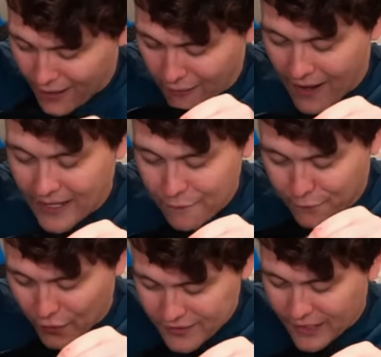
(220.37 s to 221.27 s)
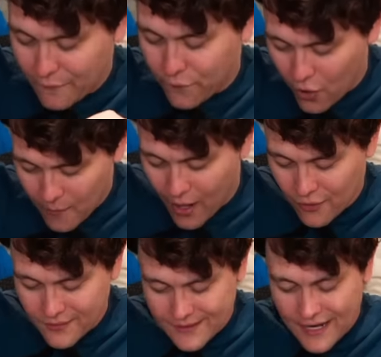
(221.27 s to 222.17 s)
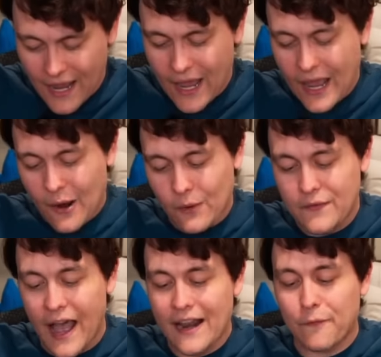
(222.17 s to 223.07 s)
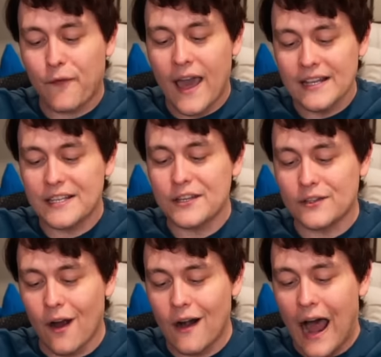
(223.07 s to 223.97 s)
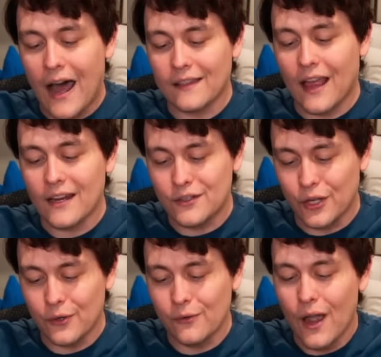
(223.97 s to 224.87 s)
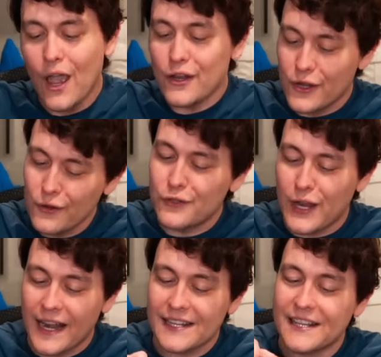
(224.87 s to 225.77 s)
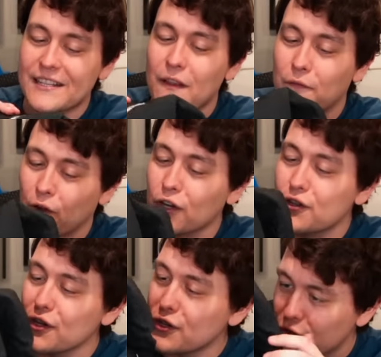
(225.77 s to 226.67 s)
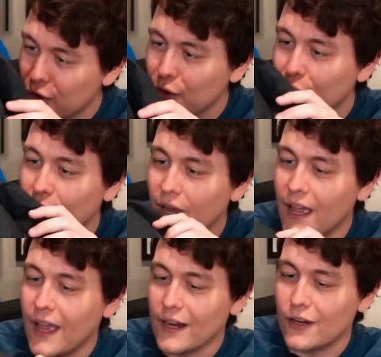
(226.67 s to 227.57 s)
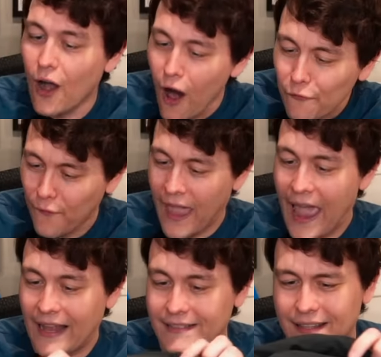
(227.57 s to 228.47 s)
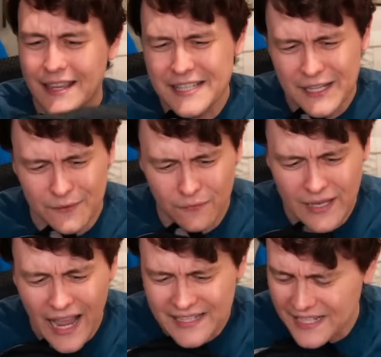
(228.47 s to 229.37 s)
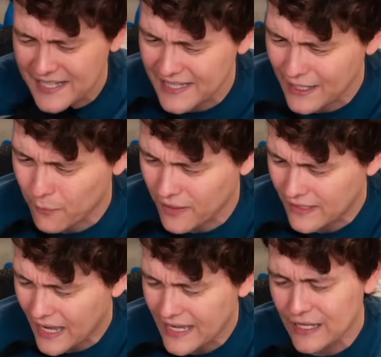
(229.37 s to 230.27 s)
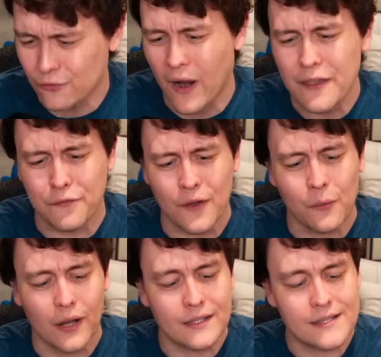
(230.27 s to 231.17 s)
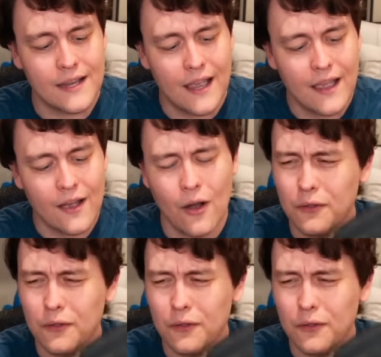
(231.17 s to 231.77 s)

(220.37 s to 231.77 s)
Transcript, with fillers: already. First and foremost, We've got a Phantasy Star Online 2, New Genesis version 2 golf hat. This is nice. This is like one of the Nike Dri-FIT ones. Oh,